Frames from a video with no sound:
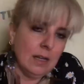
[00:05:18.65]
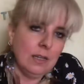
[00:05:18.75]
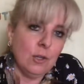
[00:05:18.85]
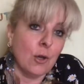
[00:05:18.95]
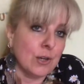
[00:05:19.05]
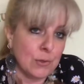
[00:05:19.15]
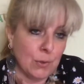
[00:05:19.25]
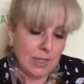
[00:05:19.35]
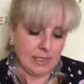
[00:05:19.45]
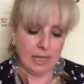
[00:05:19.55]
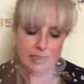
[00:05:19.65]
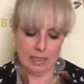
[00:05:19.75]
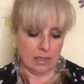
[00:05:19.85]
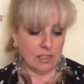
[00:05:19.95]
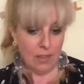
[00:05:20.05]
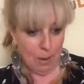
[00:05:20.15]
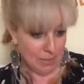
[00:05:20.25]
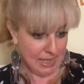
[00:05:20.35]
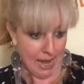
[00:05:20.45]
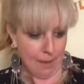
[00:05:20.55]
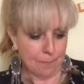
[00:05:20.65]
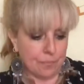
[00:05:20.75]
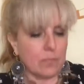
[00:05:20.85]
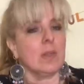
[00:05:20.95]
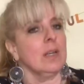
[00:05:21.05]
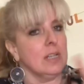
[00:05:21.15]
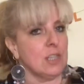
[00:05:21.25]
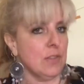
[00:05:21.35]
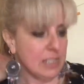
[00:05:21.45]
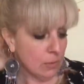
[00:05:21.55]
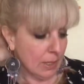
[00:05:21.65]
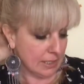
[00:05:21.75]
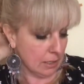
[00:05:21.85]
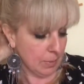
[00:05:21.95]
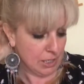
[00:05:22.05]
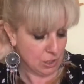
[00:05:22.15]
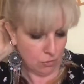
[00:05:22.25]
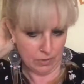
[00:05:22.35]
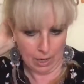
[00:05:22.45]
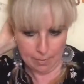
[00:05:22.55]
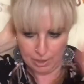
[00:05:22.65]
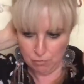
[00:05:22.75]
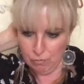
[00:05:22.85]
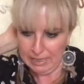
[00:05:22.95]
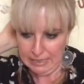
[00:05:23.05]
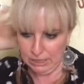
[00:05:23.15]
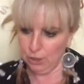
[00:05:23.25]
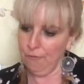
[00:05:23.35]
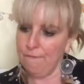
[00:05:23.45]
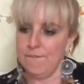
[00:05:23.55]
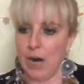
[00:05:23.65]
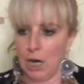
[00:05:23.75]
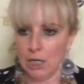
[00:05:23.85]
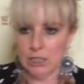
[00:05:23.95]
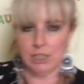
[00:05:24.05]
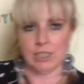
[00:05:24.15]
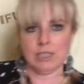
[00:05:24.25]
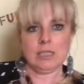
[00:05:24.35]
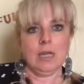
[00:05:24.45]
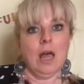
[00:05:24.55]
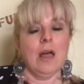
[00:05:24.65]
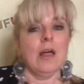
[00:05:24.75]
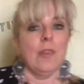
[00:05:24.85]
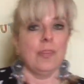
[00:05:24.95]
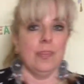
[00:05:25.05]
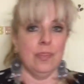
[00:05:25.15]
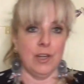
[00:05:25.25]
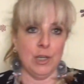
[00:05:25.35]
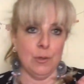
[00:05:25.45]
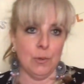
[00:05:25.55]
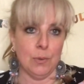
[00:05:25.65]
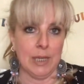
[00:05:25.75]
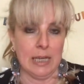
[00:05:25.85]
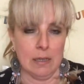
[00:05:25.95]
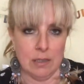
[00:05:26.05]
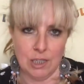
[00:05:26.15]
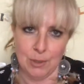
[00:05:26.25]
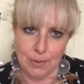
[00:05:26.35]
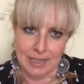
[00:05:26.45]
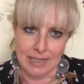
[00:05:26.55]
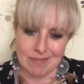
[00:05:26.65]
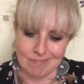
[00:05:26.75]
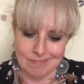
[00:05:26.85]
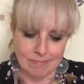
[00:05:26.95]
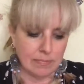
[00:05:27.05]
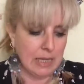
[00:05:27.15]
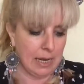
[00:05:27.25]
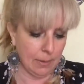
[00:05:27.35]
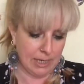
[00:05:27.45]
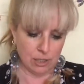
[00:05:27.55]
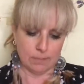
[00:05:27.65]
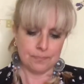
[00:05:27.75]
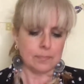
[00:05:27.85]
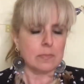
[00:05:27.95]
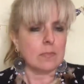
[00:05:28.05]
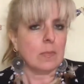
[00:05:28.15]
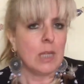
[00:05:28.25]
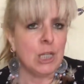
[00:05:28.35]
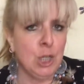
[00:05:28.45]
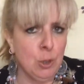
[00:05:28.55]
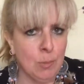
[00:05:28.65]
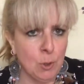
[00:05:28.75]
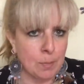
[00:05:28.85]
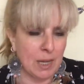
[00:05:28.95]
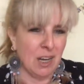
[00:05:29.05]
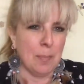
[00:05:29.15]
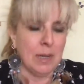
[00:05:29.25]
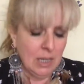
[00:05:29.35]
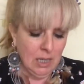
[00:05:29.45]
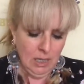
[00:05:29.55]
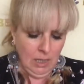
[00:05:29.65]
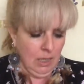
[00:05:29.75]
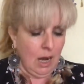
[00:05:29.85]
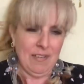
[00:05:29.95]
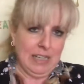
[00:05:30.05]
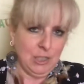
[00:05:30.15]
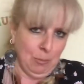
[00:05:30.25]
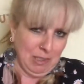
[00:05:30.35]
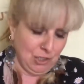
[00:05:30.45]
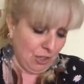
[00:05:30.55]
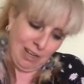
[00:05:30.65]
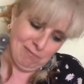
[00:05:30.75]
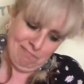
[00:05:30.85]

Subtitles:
Not at all exciting. So that was that. So this is why it's going to be a short video. I'm going to read to you first the new year. Hello, Ange. New moon blurb. I've had too much sugar.